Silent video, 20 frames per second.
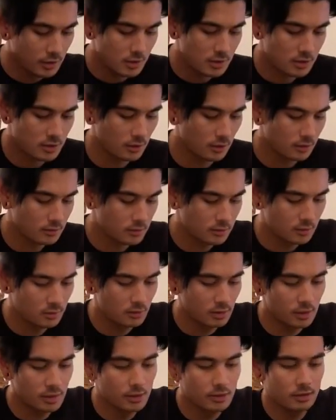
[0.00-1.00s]
this shirt
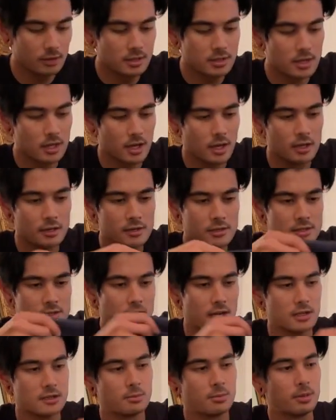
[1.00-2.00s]
too. Another tartan
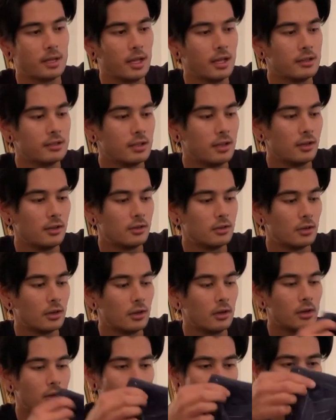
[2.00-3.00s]
slash plaid
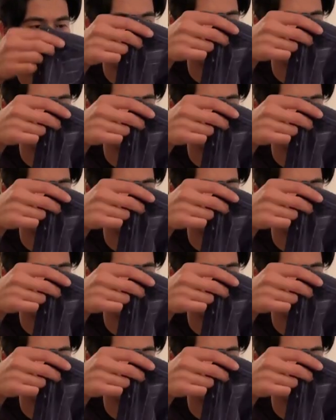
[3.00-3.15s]
t-shirt.